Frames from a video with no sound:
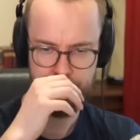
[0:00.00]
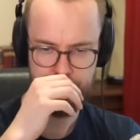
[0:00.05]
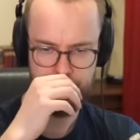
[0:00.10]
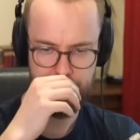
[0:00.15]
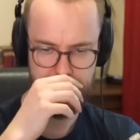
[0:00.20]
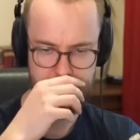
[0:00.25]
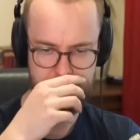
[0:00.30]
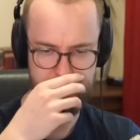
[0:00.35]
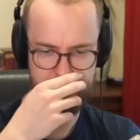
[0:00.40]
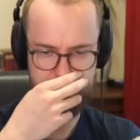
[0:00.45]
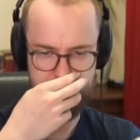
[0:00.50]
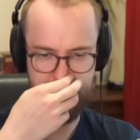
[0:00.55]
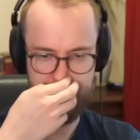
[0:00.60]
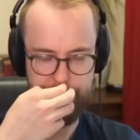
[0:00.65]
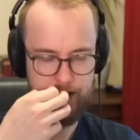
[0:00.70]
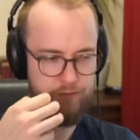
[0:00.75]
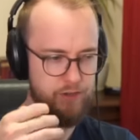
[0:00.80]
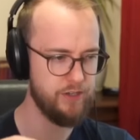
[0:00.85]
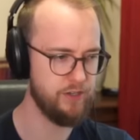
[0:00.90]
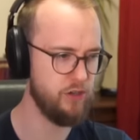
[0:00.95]
Is this the end
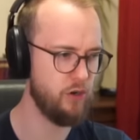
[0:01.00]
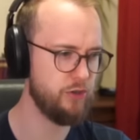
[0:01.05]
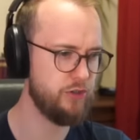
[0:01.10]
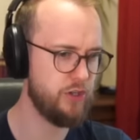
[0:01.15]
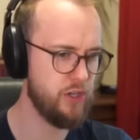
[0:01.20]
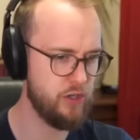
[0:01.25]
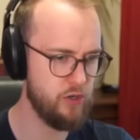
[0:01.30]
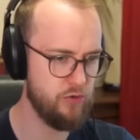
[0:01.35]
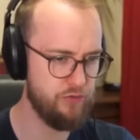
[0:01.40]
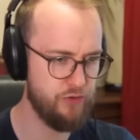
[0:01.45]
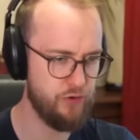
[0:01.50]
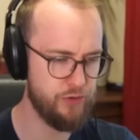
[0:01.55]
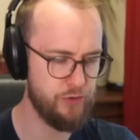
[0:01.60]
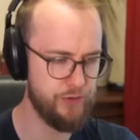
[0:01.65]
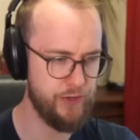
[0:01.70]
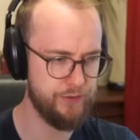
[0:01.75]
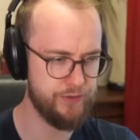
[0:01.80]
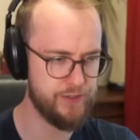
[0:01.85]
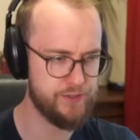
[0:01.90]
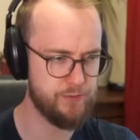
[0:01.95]
of it? No, you can go further
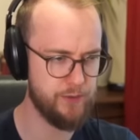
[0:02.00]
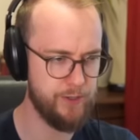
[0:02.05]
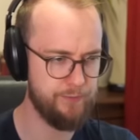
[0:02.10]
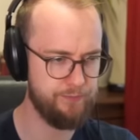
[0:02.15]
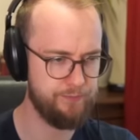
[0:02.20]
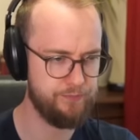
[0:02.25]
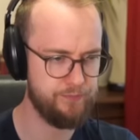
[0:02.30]
down this way.